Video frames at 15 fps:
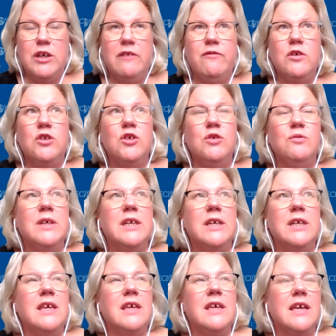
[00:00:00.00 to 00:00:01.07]
you do read
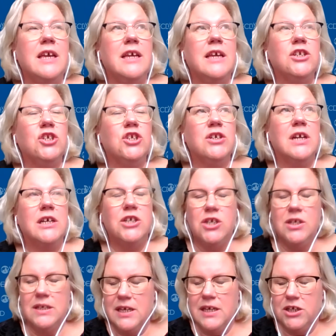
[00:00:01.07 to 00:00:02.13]
the introduction
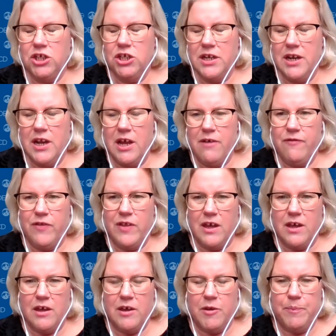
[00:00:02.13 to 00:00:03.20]
section of
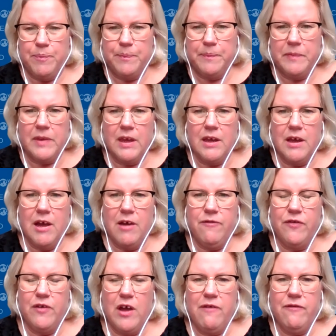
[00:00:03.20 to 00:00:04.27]

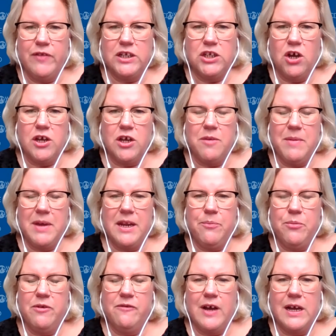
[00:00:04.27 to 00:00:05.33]
the document, it
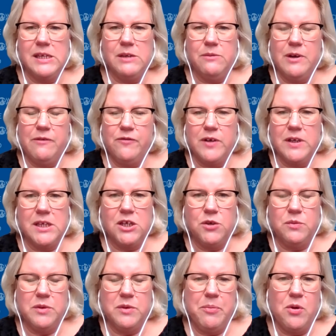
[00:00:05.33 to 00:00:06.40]
provides a reference to a
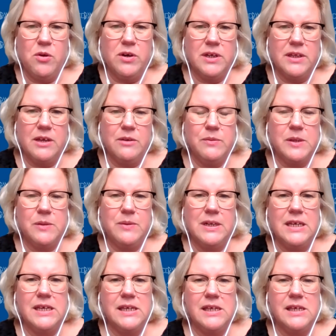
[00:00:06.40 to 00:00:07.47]
report that was
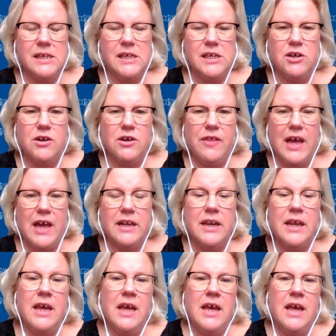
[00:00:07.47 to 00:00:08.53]
released this year that
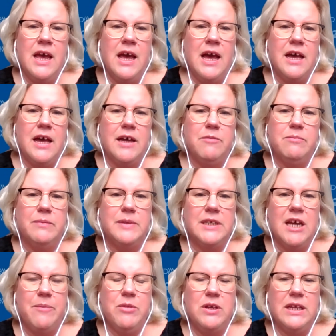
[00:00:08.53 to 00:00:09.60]

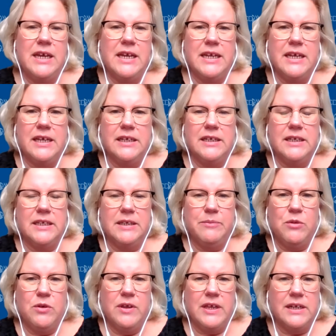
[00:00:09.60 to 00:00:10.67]
tabulated
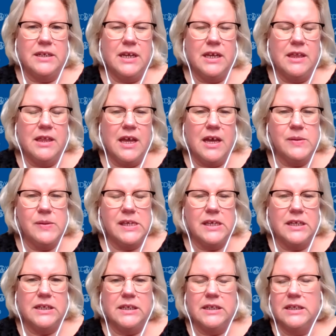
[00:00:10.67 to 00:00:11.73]
more than
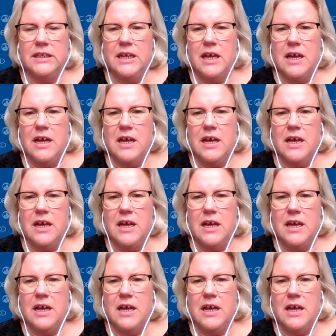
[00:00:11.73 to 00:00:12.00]
10,000